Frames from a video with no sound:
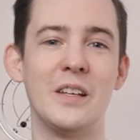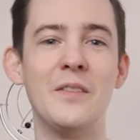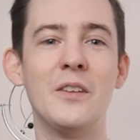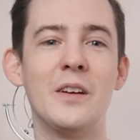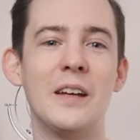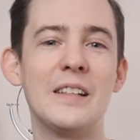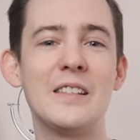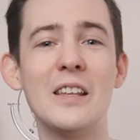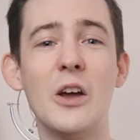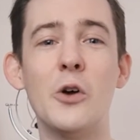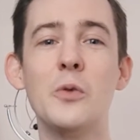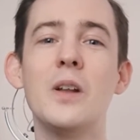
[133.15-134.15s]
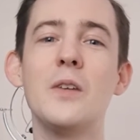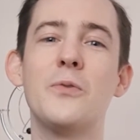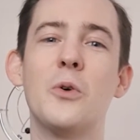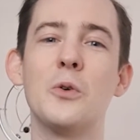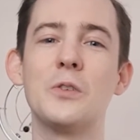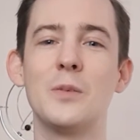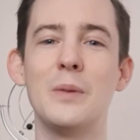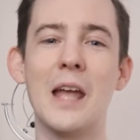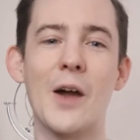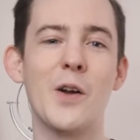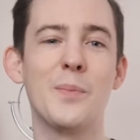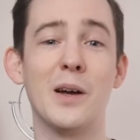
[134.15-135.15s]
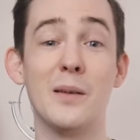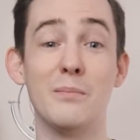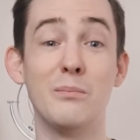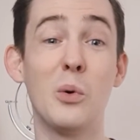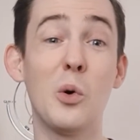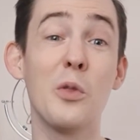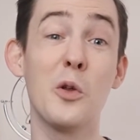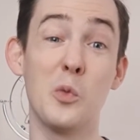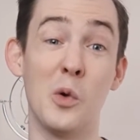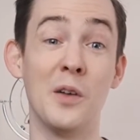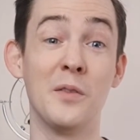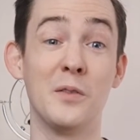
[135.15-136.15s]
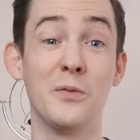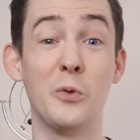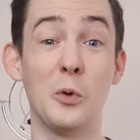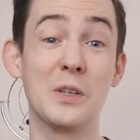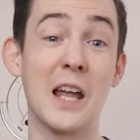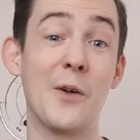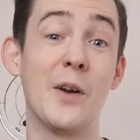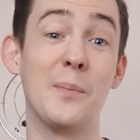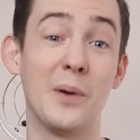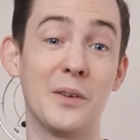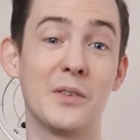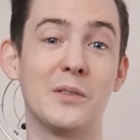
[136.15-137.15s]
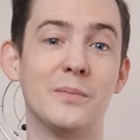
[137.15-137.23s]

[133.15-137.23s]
in that it's the only force to be carried by more than one force-carrying particle.